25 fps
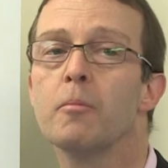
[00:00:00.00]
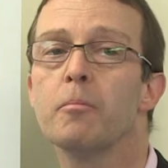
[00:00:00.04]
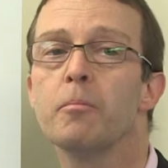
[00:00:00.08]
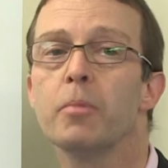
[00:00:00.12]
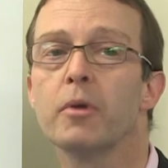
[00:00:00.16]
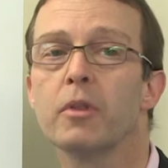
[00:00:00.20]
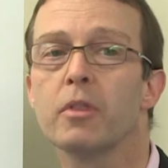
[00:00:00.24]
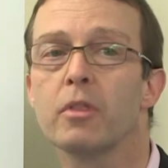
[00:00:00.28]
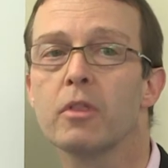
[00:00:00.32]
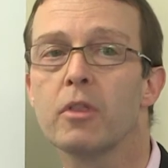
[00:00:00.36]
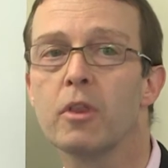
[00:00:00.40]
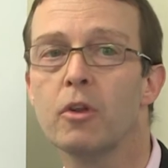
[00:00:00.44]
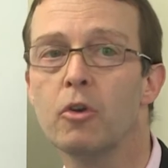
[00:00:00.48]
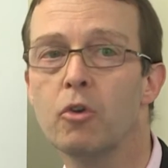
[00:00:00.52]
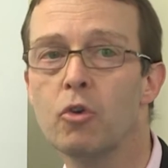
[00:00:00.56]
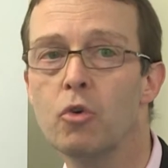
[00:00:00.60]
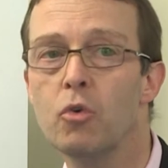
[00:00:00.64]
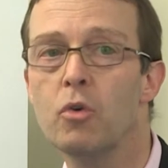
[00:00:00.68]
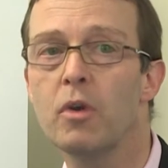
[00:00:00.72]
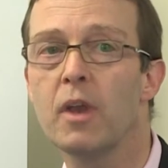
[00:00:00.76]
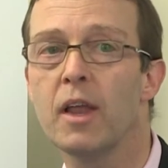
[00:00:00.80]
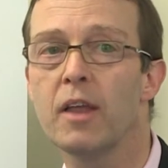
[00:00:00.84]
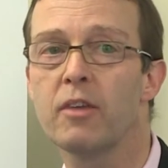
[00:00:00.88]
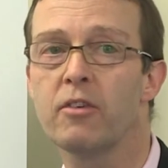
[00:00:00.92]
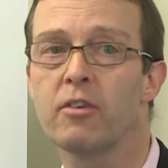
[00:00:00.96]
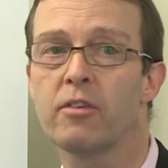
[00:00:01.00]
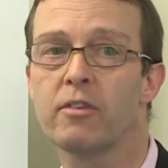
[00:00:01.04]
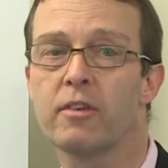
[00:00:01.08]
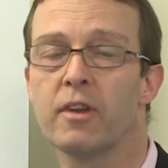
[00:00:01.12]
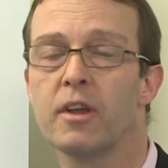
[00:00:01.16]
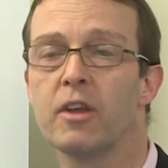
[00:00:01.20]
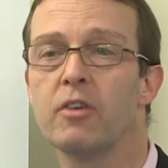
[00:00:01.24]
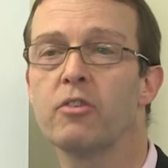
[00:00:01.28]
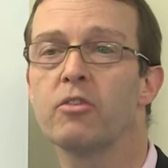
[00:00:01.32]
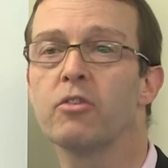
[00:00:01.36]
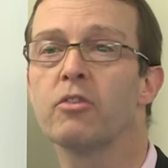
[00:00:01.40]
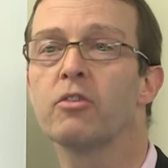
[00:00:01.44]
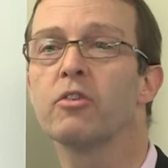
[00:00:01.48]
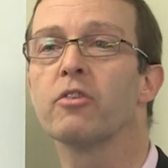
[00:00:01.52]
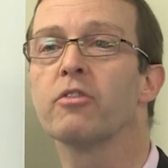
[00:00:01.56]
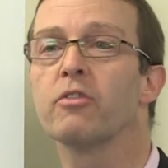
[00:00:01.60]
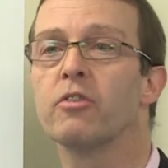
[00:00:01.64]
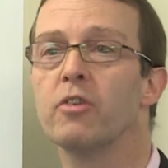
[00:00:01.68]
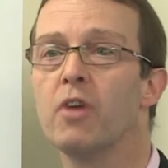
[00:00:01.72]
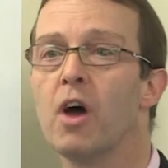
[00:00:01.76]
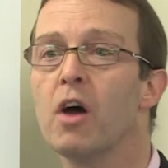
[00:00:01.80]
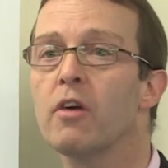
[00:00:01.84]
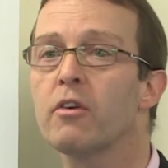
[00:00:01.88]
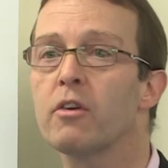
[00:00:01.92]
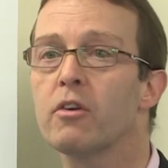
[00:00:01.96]
But the new legislation does
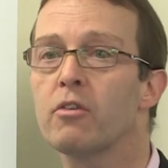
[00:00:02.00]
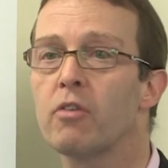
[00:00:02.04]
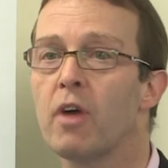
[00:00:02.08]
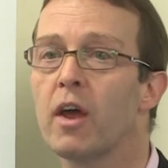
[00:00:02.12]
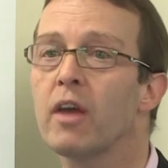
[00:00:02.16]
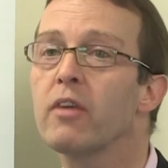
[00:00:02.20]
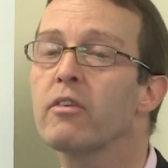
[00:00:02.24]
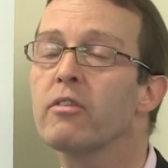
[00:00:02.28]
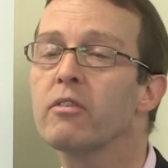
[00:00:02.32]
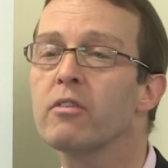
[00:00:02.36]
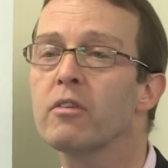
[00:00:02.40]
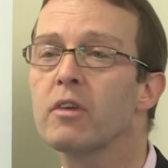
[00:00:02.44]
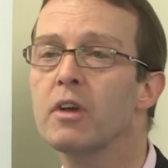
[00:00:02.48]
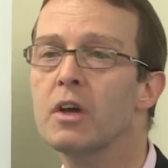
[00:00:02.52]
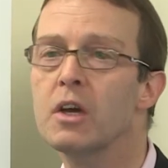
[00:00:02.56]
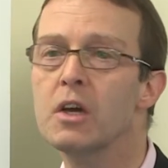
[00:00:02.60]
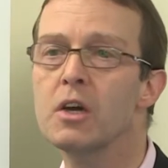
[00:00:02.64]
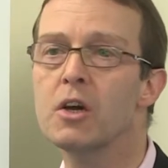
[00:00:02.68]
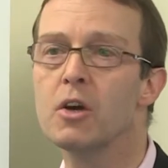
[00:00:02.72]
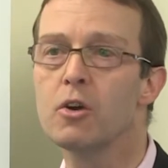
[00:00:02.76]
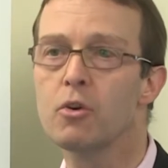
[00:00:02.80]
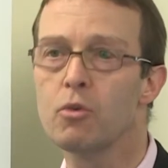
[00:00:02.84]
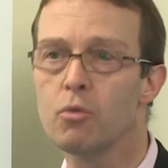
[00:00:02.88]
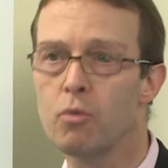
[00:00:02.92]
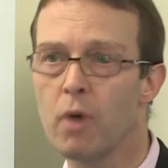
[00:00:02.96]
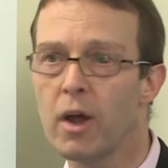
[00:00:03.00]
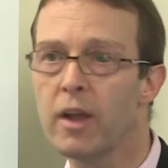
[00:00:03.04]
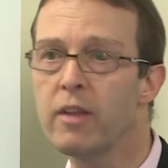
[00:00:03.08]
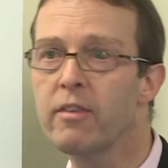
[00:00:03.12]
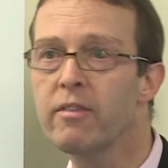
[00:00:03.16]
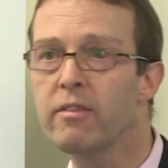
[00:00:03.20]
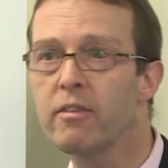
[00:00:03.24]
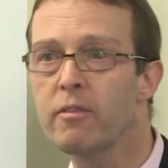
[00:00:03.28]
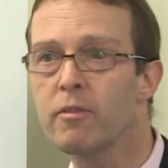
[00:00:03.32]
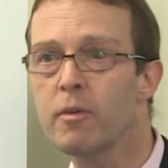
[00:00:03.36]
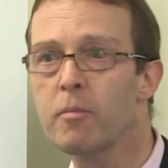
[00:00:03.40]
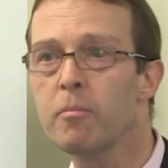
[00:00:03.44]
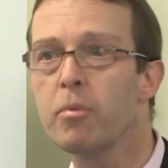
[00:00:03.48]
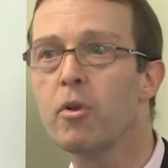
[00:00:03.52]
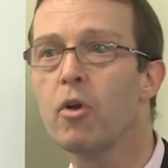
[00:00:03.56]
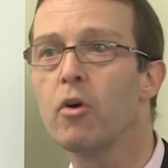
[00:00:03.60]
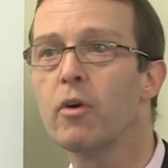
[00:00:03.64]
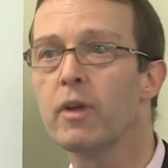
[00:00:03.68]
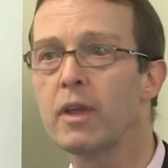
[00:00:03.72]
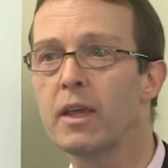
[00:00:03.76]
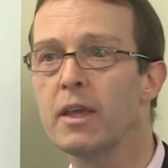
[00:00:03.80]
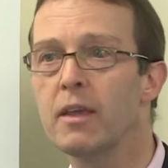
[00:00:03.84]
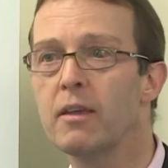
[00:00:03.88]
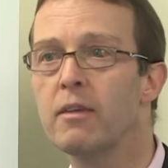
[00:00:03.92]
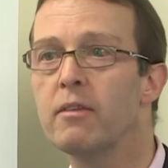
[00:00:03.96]
not address rights of
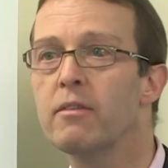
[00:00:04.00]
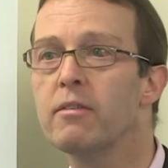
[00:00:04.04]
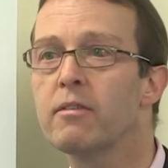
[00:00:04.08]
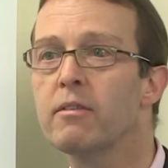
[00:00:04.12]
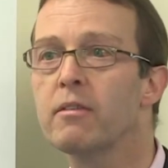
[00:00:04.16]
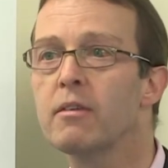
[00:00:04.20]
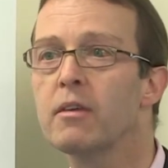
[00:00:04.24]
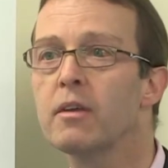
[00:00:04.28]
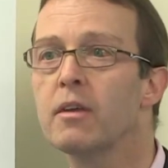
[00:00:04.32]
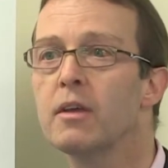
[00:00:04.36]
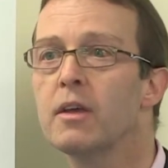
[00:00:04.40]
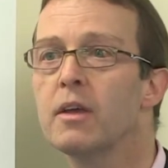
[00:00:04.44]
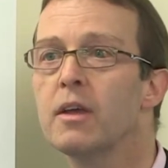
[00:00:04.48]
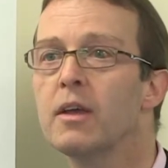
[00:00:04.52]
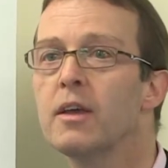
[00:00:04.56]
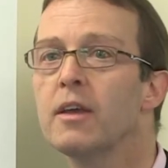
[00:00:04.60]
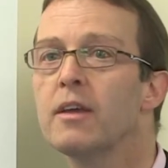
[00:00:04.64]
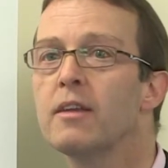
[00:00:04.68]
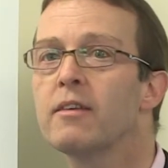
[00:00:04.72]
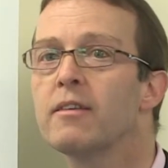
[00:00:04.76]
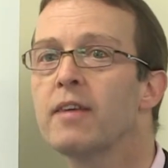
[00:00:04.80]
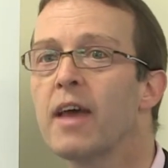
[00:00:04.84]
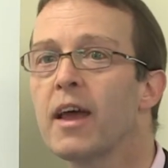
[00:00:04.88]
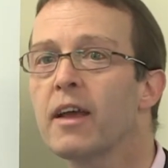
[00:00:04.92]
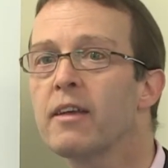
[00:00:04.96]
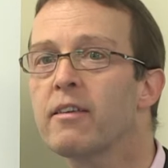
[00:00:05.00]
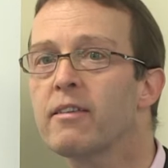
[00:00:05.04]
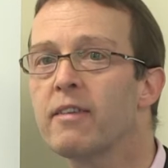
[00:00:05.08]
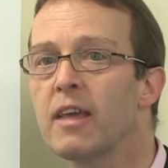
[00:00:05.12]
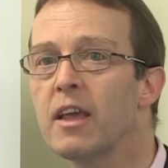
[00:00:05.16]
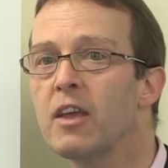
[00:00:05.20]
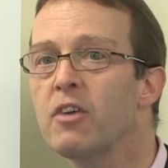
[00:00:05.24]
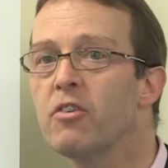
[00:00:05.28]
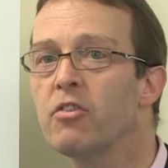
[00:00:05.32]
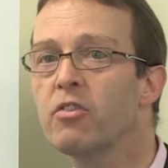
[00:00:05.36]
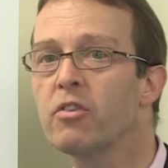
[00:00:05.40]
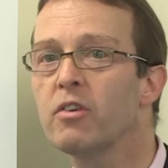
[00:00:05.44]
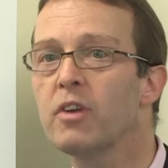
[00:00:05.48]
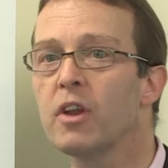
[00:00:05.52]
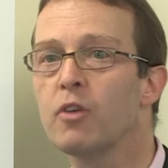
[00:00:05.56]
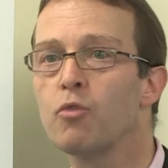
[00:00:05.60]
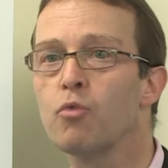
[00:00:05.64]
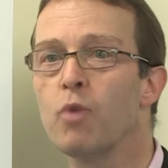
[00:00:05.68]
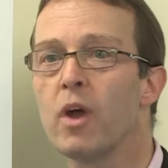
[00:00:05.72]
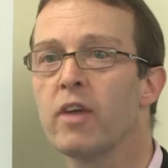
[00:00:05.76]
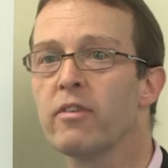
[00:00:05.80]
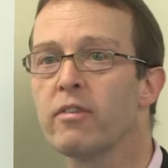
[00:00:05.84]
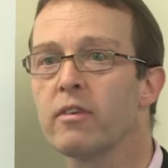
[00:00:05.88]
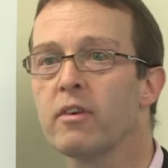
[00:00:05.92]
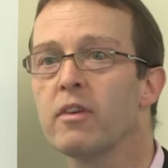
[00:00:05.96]
employees, taxation and
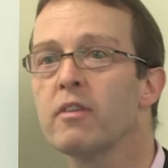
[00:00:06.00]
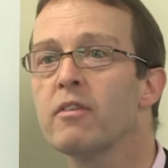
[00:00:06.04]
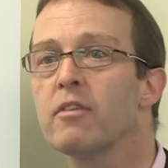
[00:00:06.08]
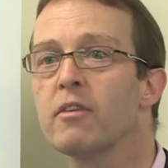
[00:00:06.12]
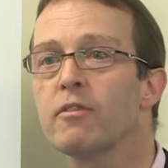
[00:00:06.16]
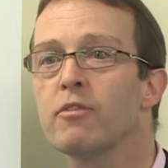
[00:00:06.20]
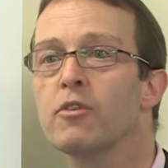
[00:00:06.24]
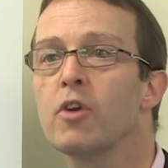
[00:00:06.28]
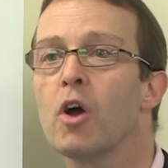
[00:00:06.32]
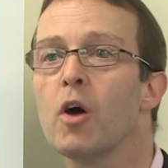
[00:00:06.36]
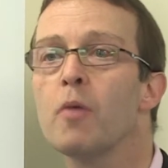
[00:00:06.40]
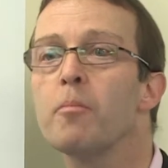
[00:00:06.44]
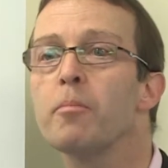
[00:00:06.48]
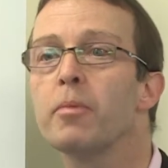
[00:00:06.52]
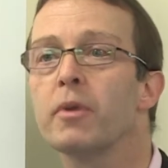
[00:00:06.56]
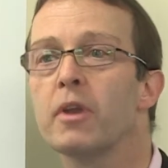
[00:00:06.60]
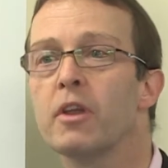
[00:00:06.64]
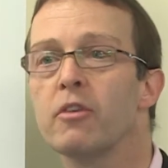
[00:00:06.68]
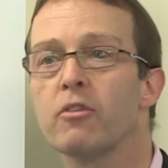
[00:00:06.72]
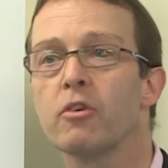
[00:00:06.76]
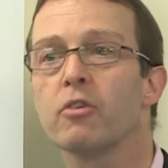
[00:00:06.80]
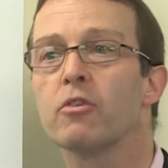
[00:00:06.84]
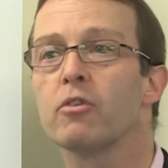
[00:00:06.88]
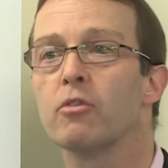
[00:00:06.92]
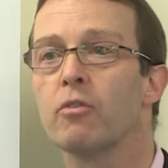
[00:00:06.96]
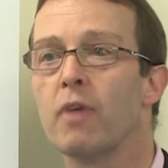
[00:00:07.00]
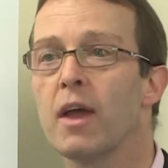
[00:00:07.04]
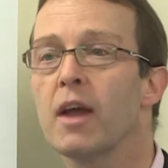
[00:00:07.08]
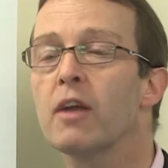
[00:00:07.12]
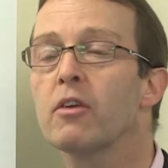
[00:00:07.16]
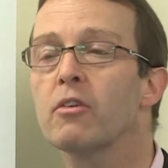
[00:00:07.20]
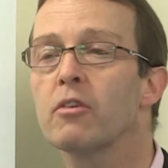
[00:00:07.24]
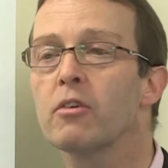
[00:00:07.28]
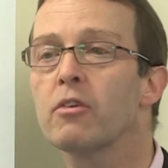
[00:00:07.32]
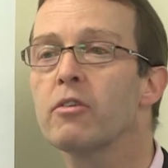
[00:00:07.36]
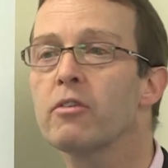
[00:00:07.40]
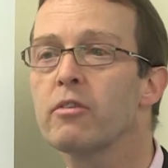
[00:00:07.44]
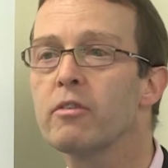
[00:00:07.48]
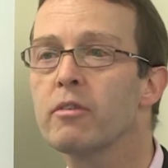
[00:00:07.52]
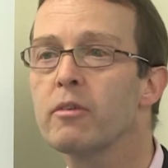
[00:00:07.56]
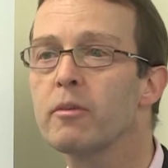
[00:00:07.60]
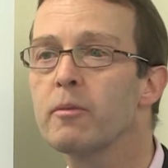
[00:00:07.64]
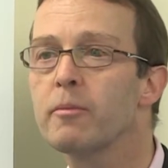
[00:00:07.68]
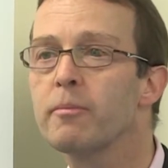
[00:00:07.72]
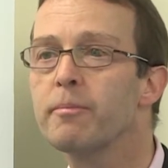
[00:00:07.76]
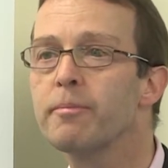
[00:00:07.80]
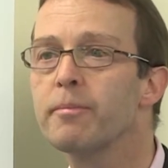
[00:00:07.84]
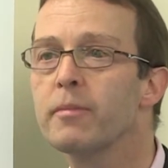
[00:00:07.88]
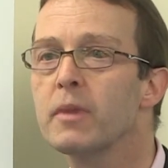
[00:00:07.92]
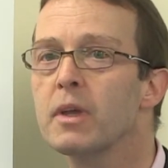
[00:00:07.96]
residence of companies or directors,
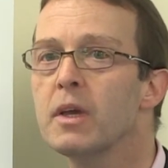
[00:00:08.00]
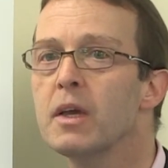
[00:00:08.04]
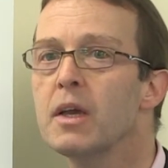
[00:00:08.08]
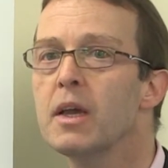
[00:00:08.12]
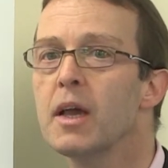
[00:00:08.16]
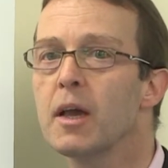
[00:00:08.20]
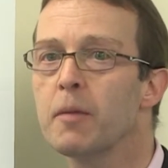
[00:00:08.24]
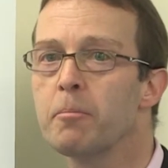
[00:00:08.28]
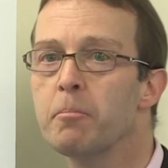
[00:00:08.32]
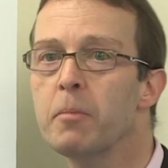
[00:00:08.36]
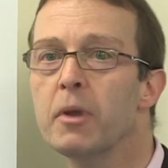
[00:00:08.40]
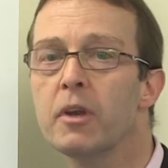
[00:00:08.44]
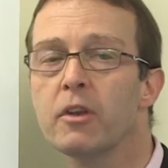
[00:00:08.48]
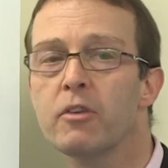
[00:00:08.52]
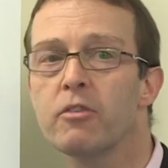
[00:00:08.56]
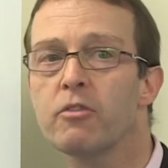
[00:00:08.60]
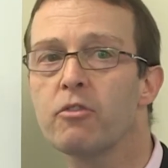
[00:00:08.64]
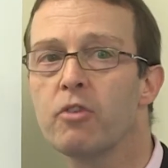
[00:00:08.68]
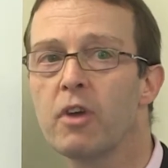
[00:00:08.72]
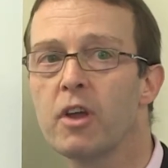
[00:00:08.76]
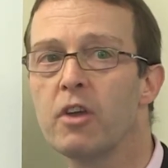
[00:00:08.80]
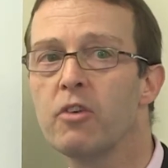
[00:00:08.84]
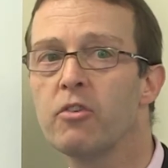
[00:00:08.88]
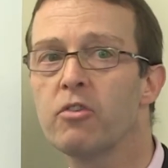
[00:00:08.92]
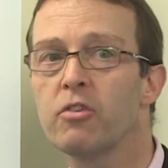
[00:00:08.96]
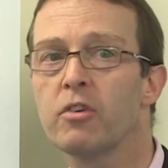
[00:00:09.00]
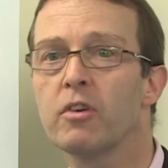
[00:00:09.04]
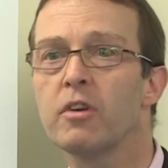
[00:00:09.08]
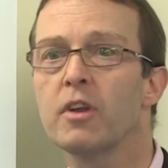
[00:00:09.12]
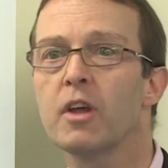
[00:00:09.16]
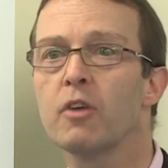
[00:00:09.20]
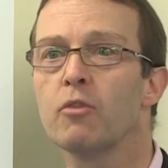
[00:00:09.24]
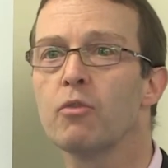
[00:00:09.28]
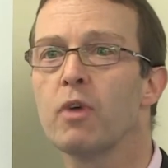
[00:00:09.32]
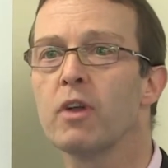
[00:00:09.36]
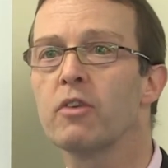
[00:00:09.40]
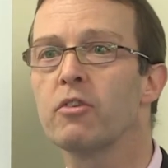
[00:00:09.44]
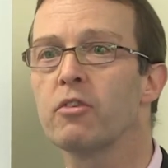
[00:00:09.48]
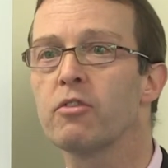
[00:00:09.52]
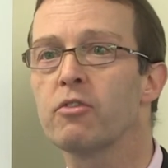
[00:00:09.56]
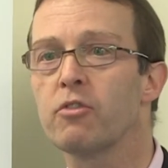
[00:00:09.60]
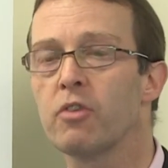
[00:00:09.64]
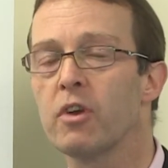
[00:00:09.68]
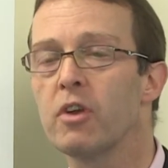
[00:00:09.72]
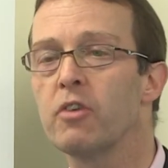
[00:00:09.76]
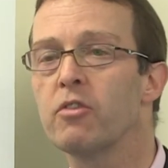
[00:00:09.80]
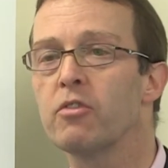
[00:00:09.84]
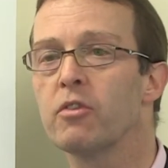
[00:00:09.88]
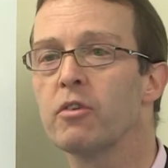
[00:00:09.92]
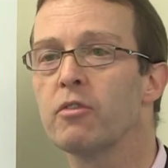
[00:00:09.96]
administration and
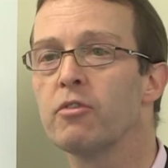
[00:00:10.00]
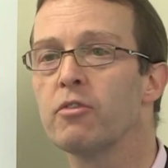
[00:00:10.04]
registration